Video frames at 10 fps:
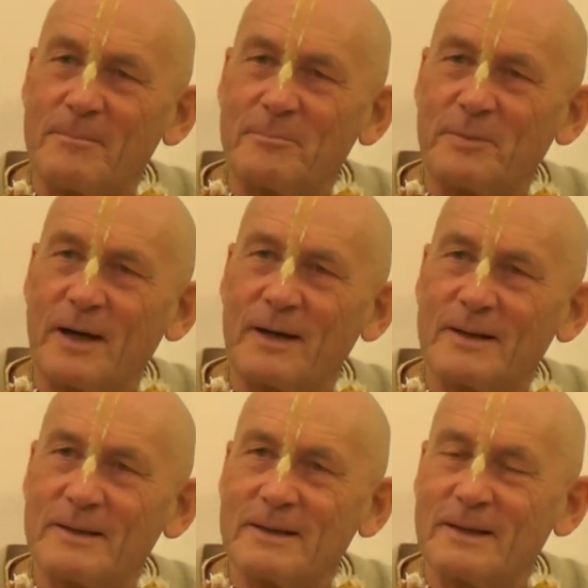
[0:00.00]

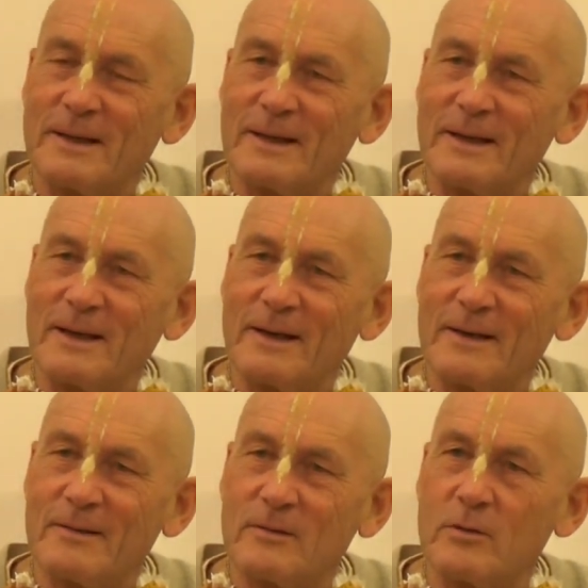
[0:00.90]
But
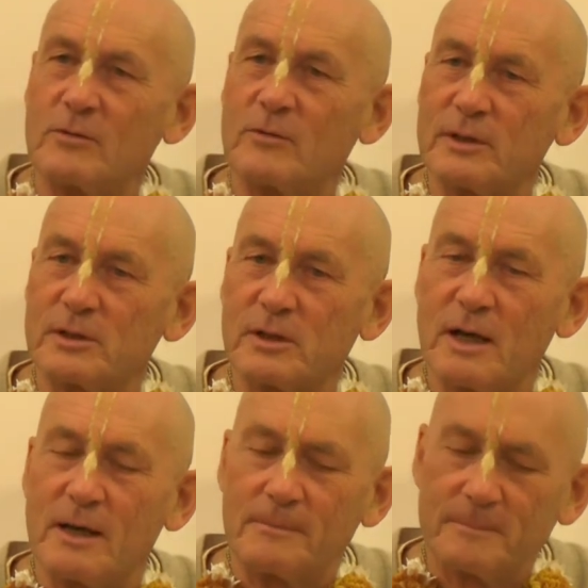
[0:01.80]
Lord
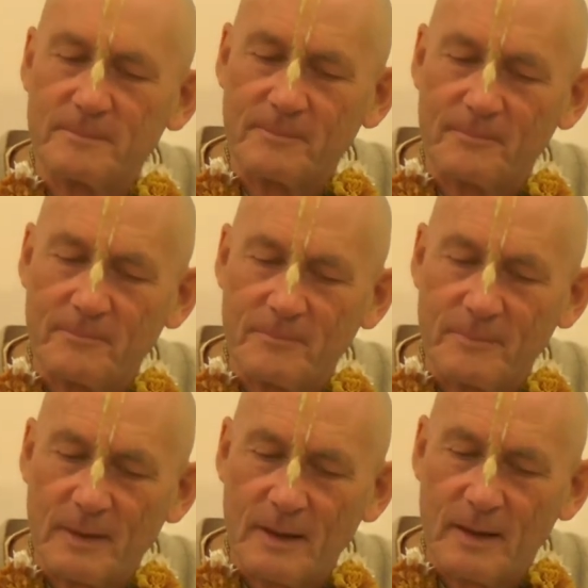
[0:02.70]
Krishna,
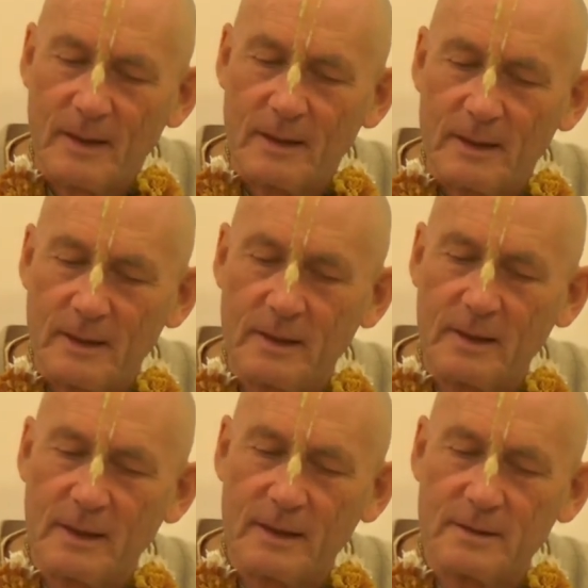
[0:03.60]

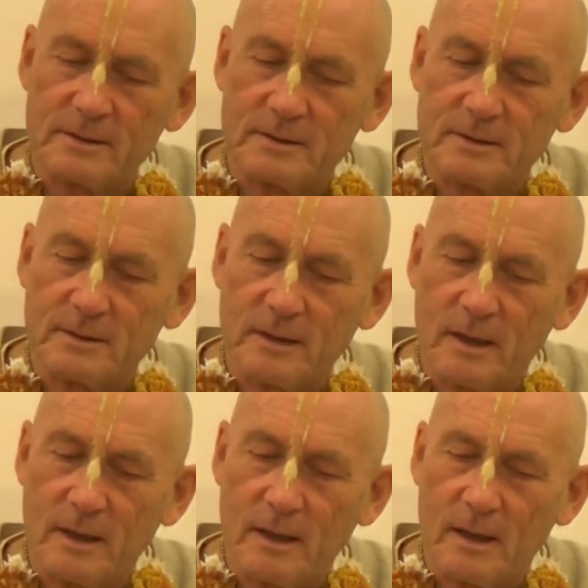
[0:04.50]
he is
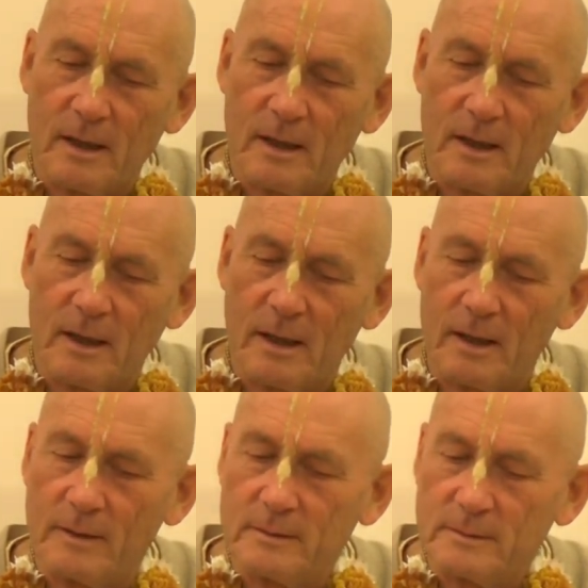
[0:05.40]

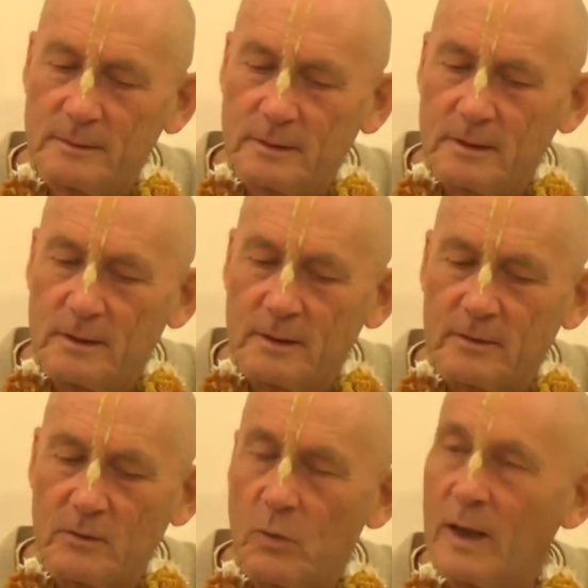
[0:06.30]
the
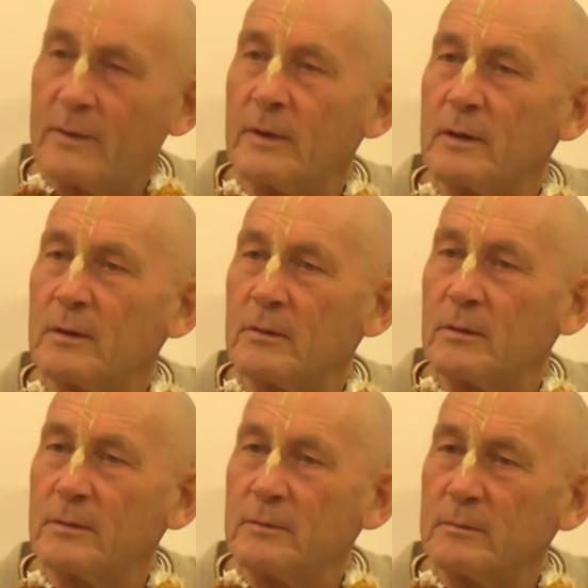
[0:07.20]
one that
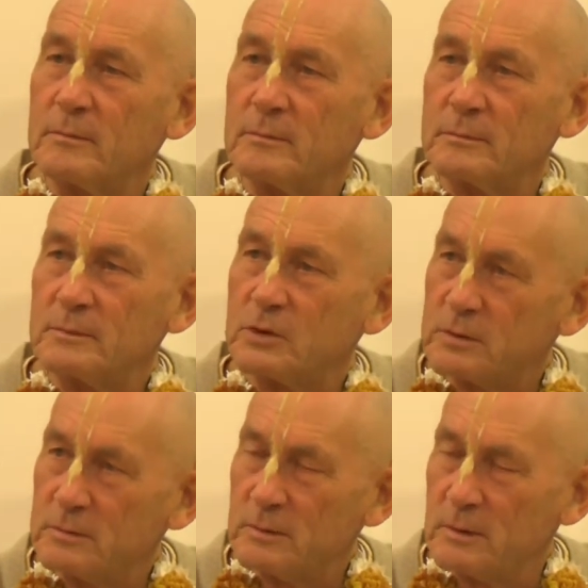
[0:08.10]

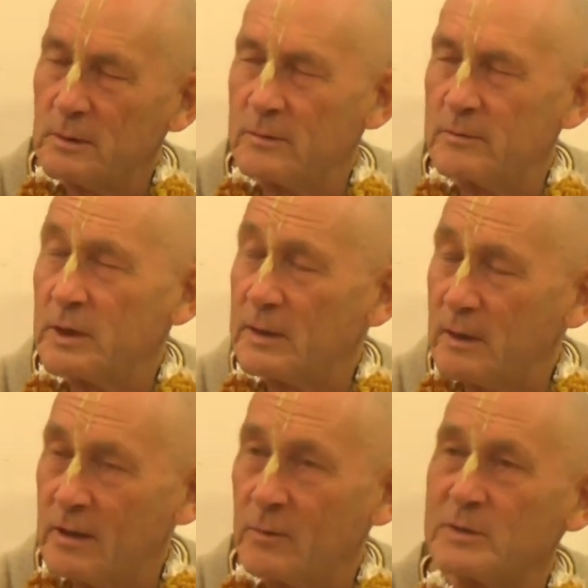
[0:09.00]
Lord
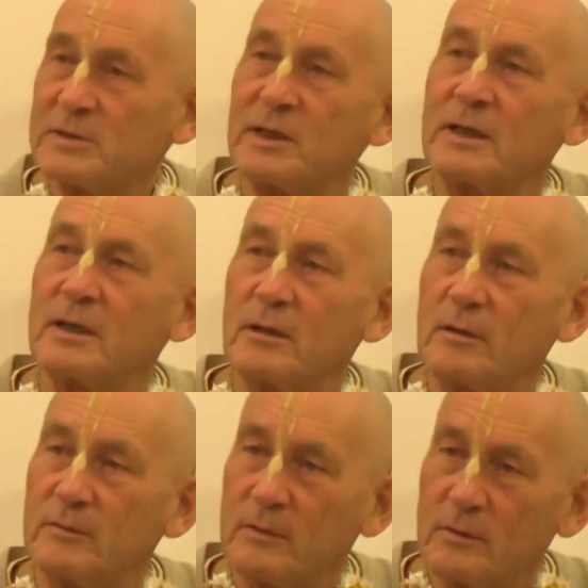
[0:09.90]
Chaitanya was thinking of.
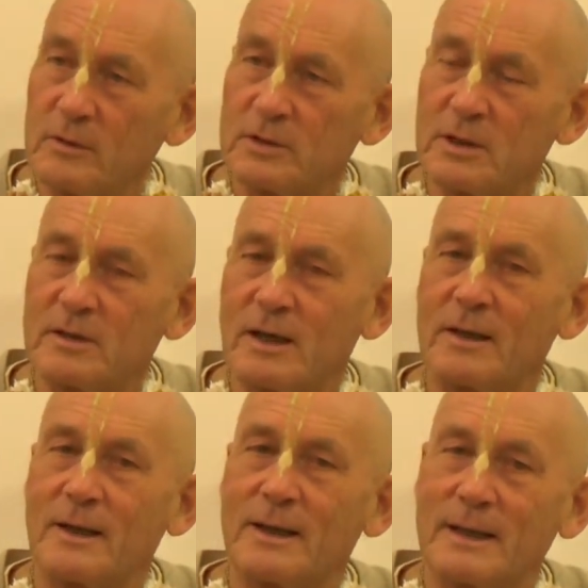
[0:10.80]
Lord
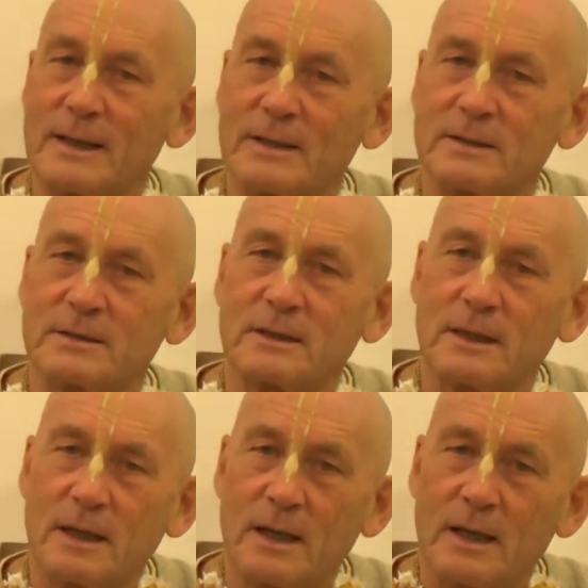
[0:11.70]
Chaitanya
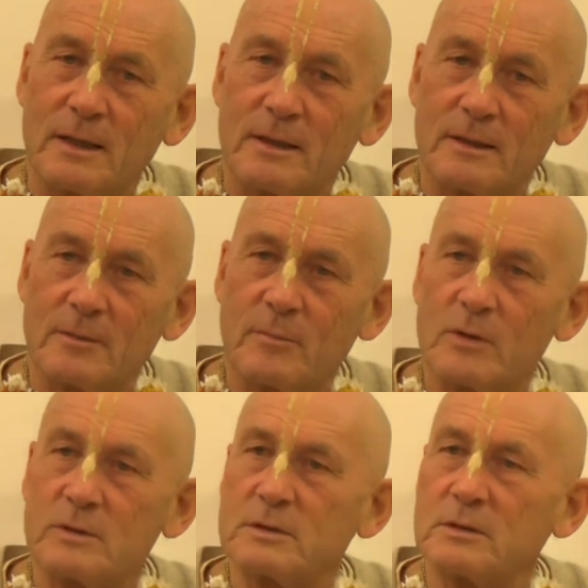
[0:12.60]
is the
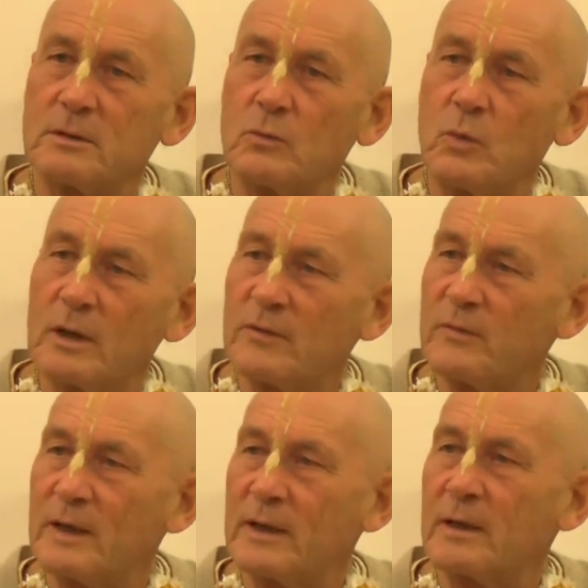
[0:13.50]
most
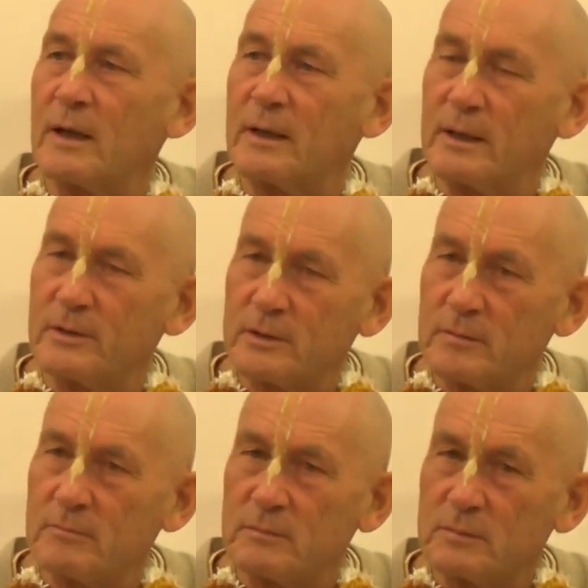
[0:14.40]
wonderful
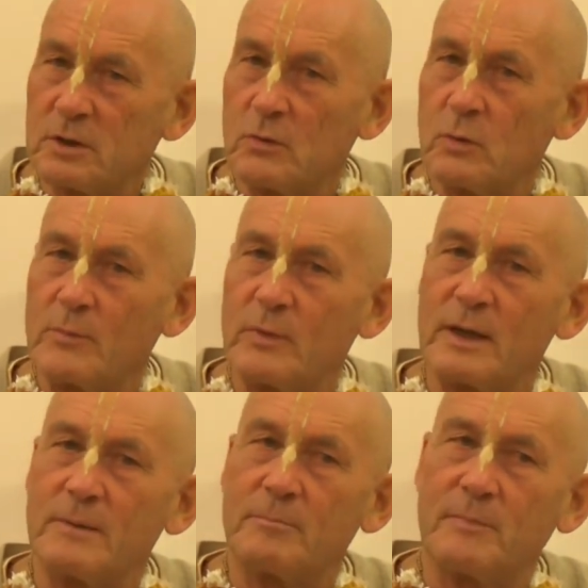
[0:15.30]
incarnation. So when
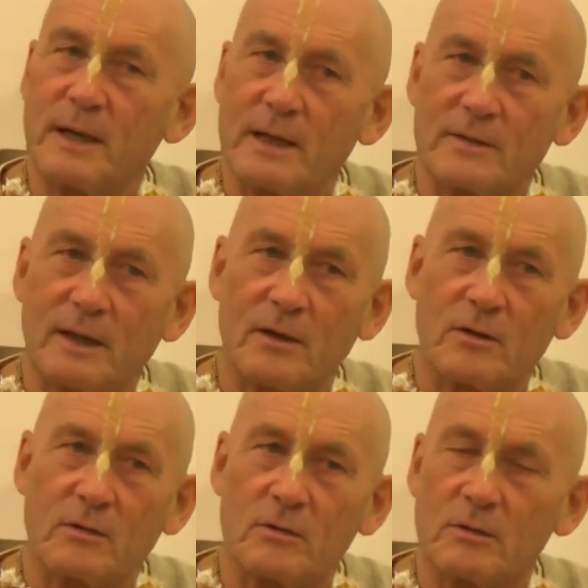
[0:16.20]
we meditate
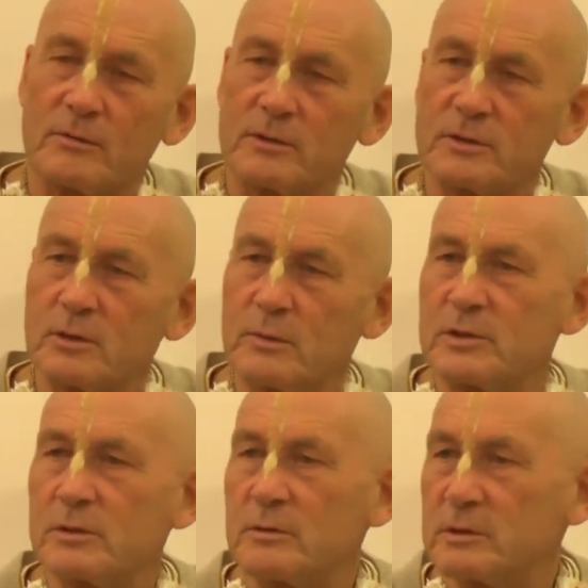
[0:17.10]
on Lord Krishna, we
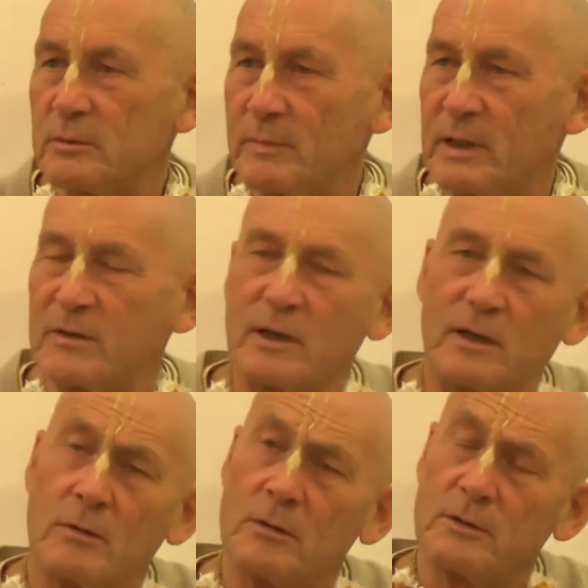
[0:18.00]
should also
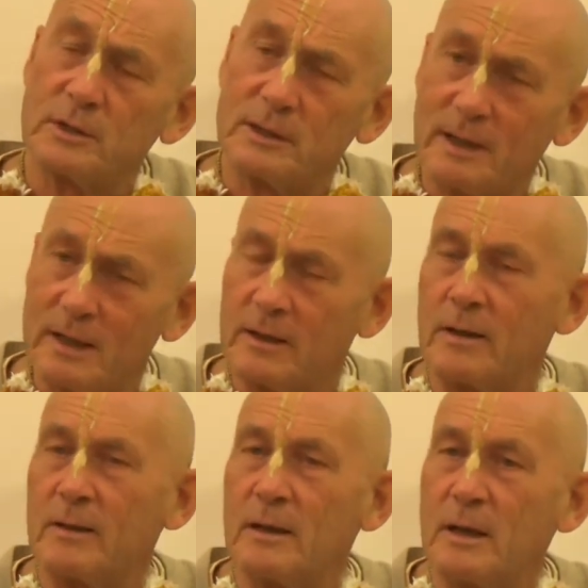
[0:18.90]
meditate on Lord Chaitanya,
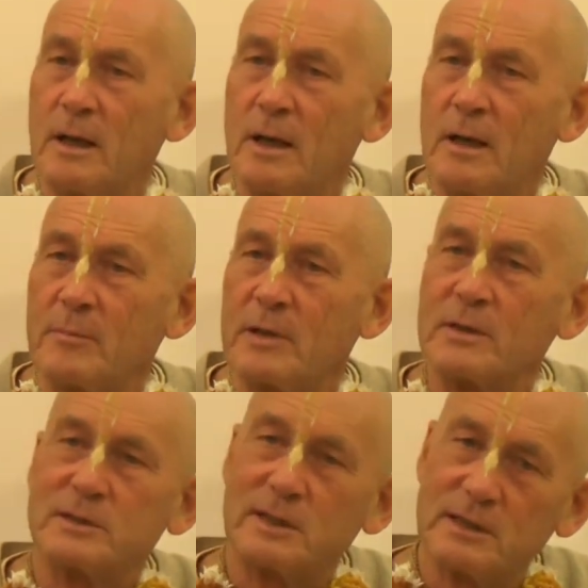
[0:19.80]

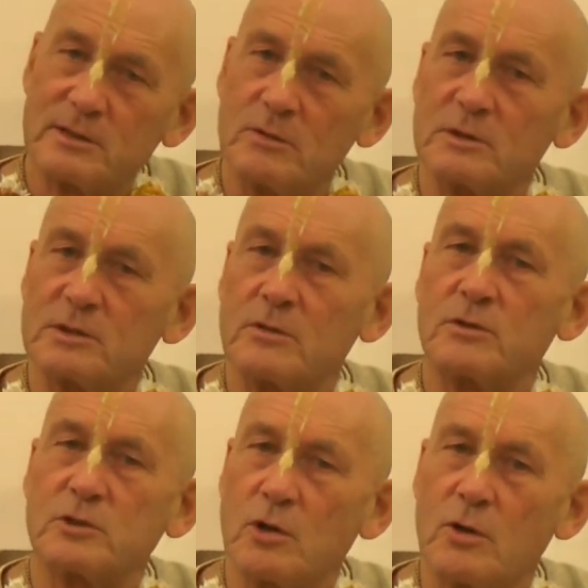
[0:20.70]
because he is also
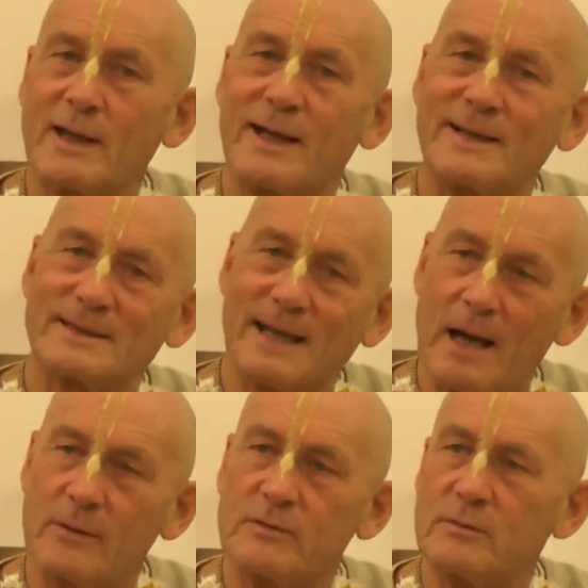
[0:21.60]
showing us
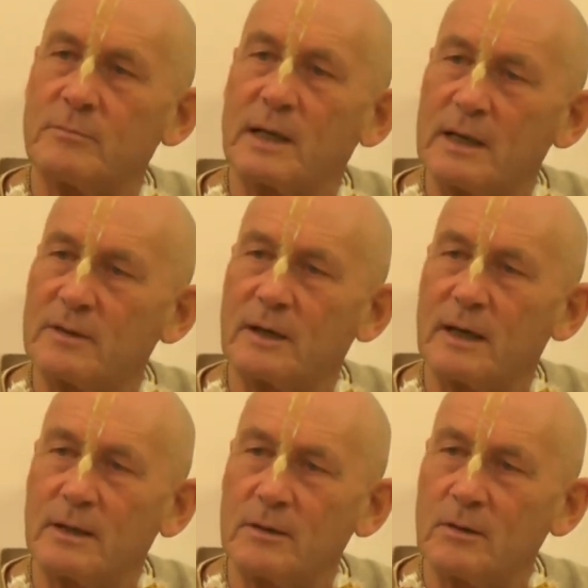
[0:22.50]
how to
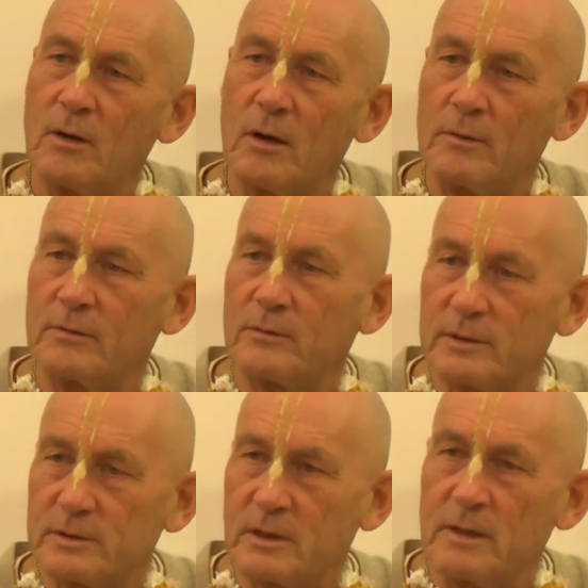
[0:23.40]
meditate on
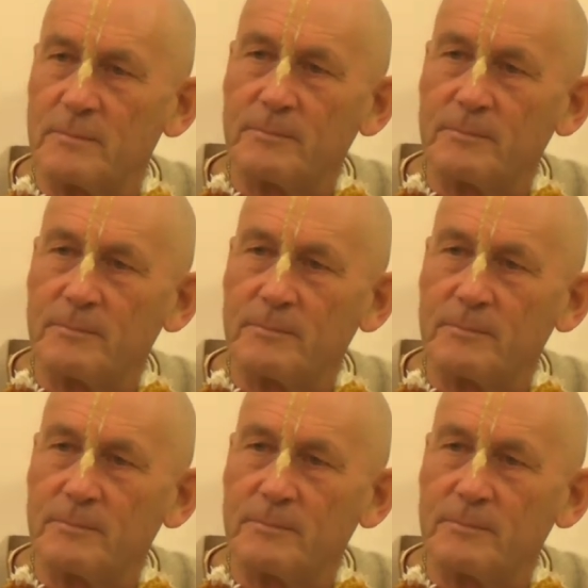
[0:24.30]
Krishna.